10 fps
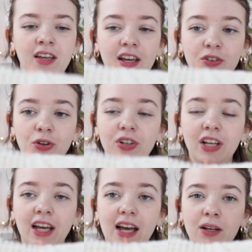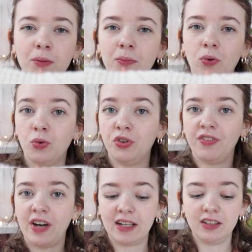And currently I am on the
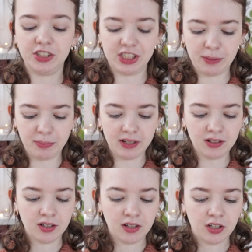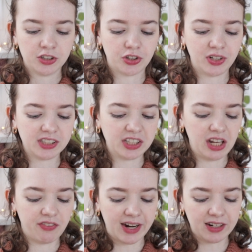raglan shaping. So it is
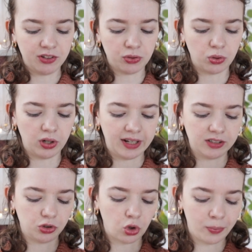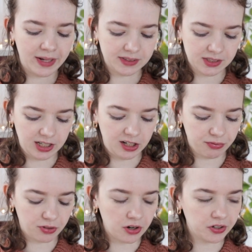a raglan or like dolman
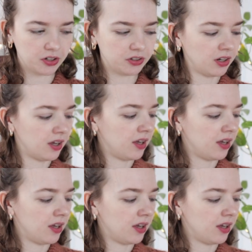sleeve cardigan.